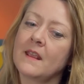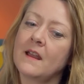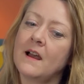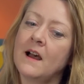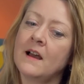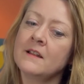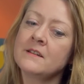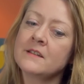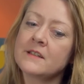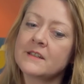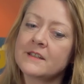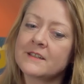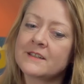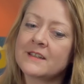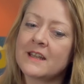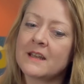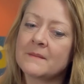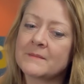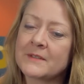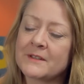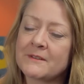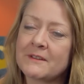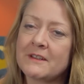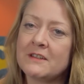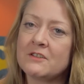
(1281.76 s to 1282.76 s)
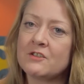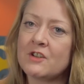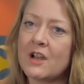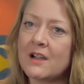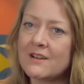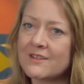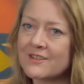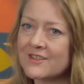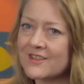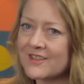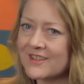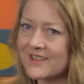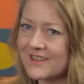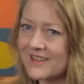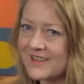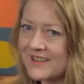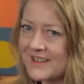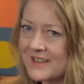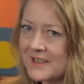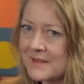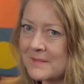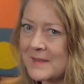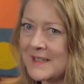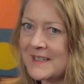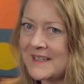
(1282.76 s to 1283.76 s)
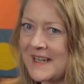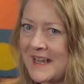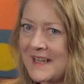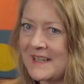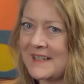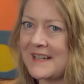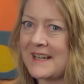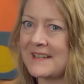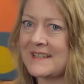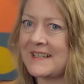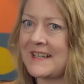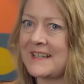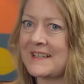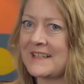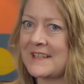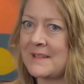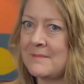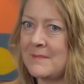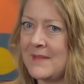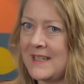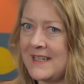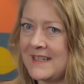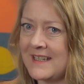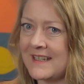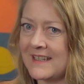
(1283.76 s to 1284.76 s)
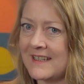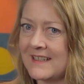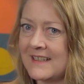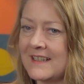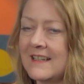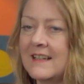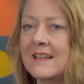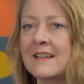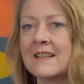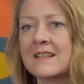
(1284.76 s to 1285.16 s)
Under the terms of the injunctions that had been taken out against the media,